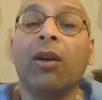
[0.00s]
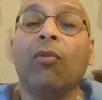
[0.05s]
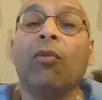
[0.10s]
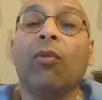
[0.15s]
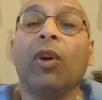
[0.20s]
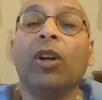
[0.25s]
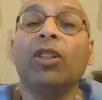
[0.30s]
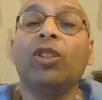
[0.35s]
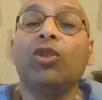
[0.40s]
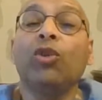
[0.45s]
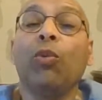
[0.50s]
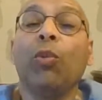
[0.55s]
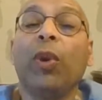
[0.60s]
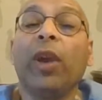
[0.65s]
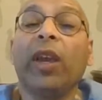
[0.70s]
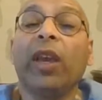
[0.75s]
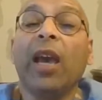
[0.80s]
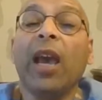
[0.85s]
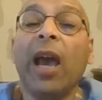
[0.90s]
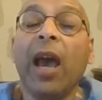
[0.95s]
Once you
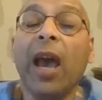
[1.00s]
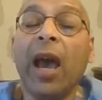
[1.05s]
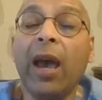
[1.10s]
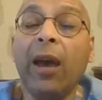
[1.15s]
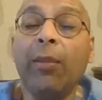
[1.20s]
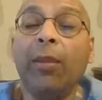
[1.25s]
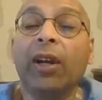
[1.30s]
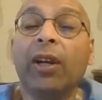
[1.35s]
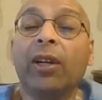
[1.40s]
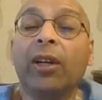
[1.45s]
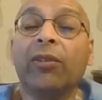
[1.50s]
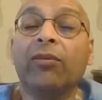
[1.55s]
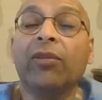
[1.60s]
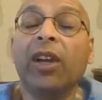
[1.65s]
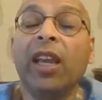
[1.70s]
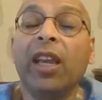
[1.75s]
make a habit of